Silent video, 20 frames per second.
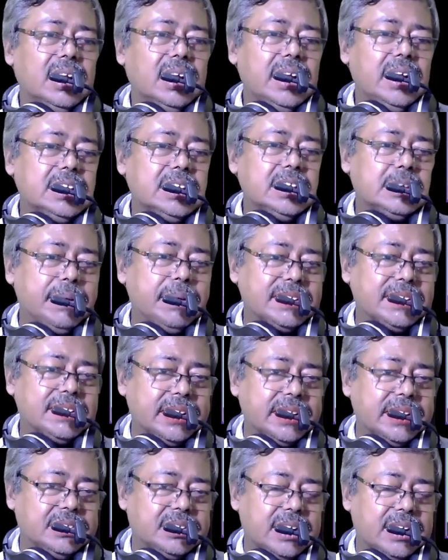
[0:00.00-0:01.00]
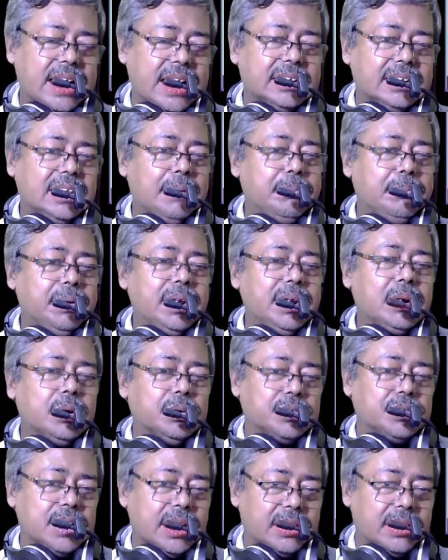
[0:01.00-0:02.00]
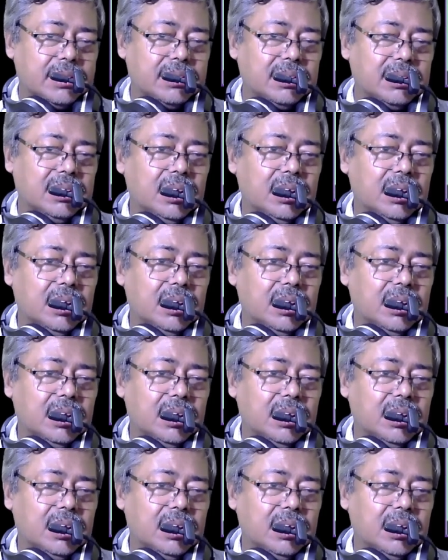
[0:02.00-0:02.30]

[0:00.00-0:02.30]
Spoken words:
is present at the B closure.